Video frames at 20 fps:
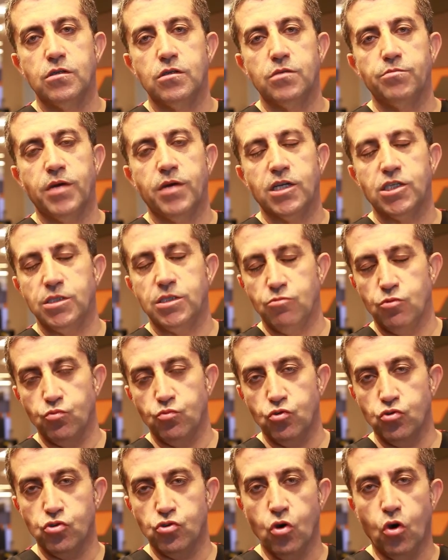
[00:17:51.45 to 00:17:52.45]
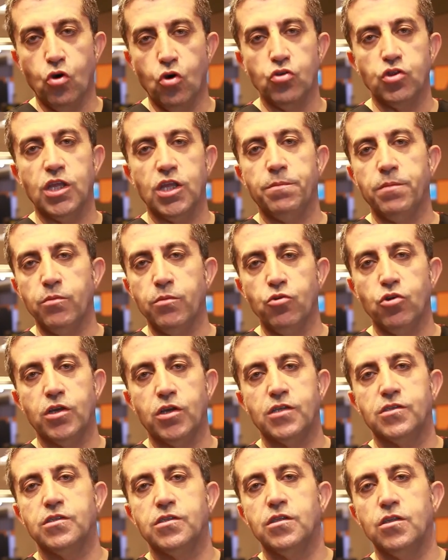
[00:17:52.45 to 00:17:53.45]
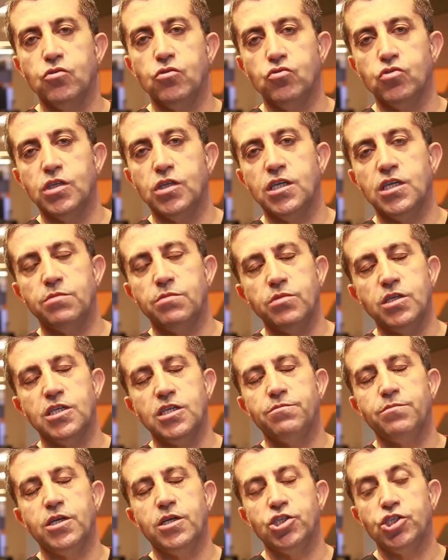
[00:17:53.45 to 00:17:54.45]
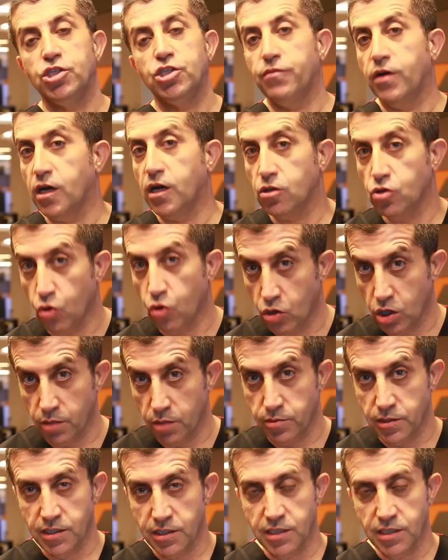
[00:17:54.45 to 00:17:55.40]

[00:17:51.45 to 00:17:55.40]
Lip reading: of hair transplantation operation is performed